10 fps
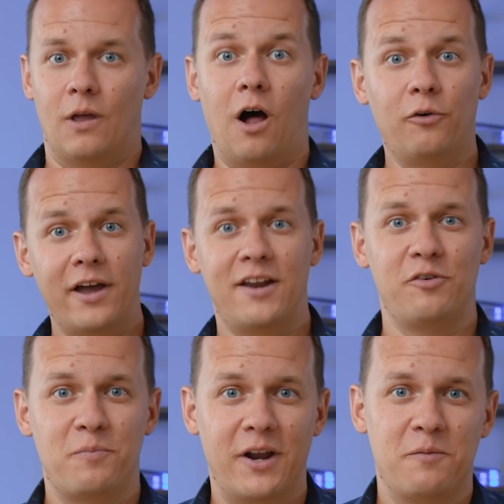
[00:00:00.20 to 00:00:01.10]
All right,
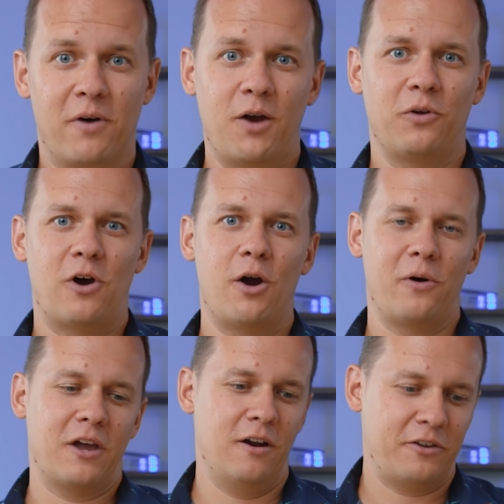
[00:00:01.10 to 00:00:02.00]
everybody, Mike with
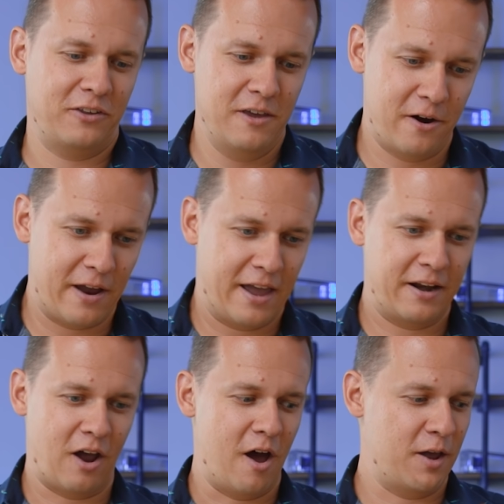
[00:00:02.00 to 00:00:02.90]
Hardware Canucks here,
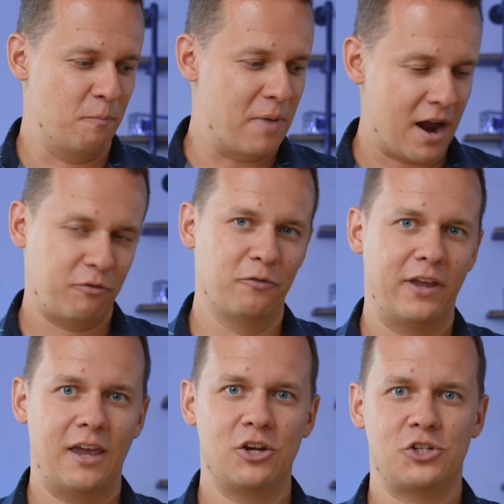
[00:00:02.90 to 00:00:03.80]
and I am back from
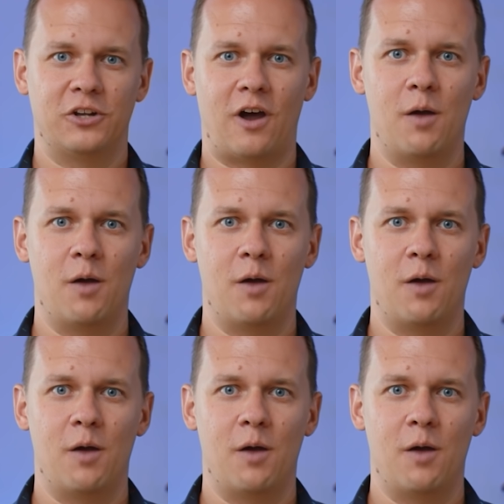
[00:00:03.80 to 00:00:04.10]
vacation.